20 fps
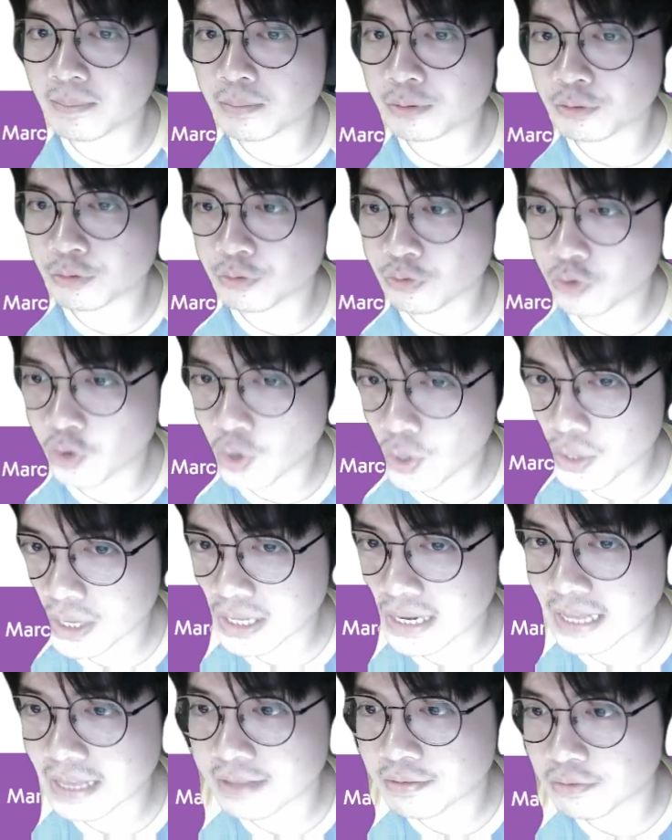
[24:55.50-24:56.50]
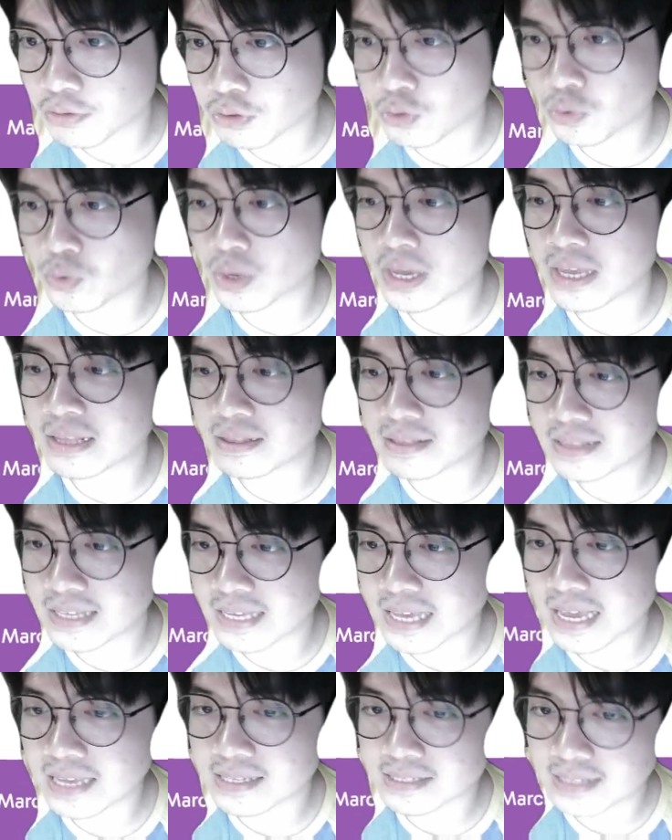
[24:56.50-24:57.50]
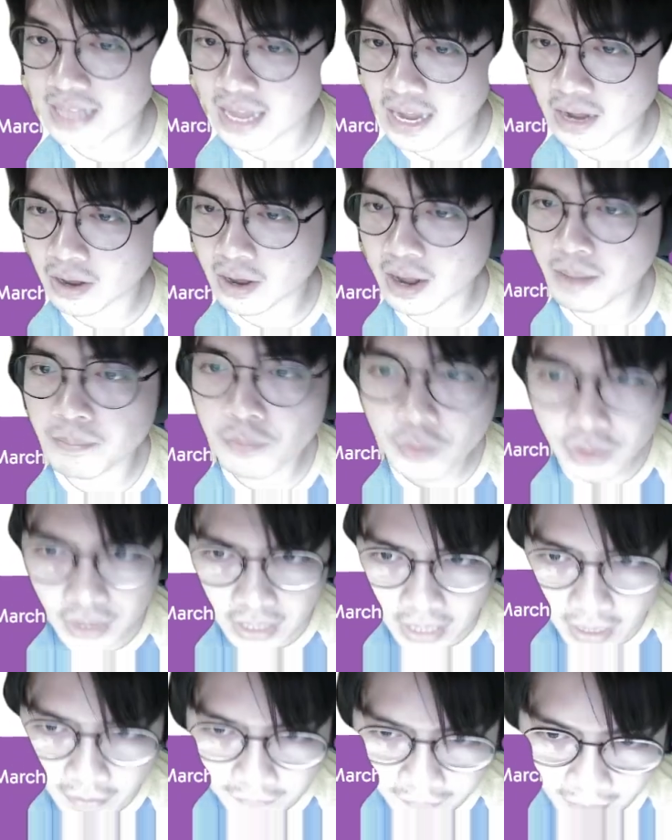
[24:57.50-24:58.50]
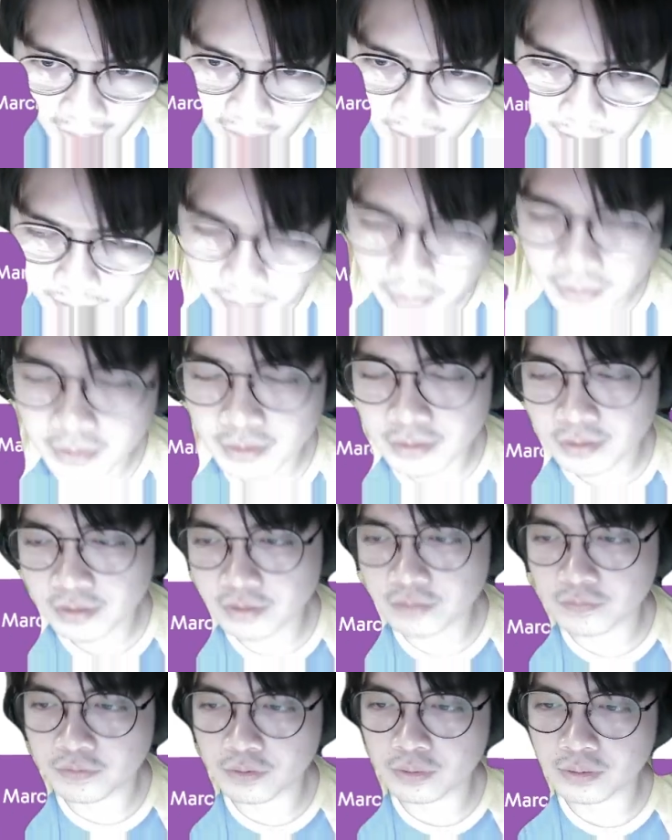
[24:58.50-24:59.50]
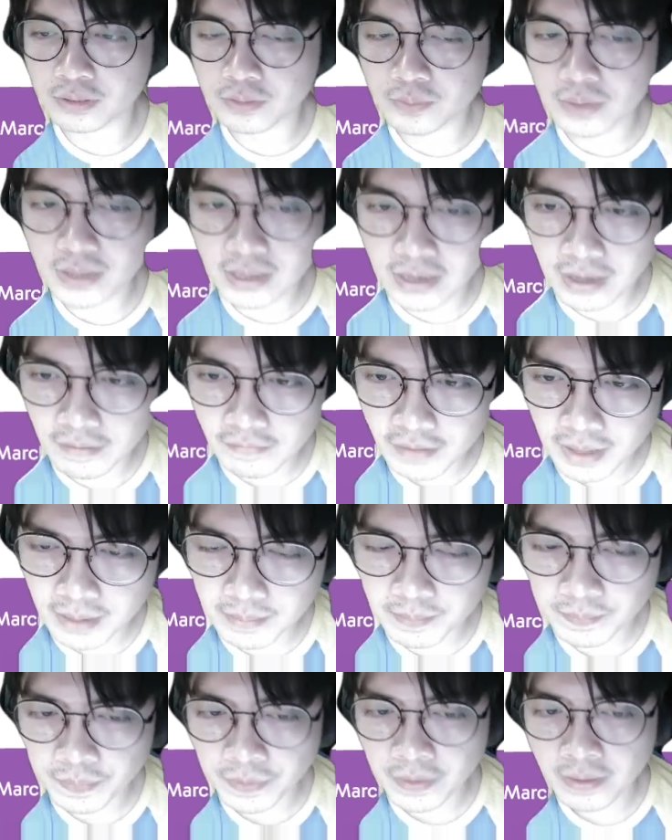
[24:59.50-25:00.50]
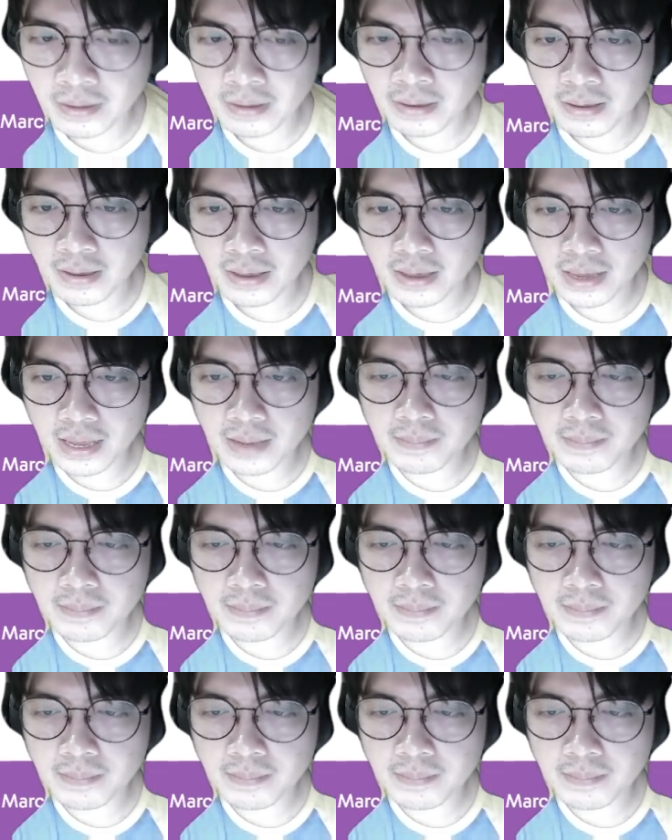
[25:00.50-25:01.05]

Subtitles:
to turn it into a TS diagram with enough help, of course, with enough help. And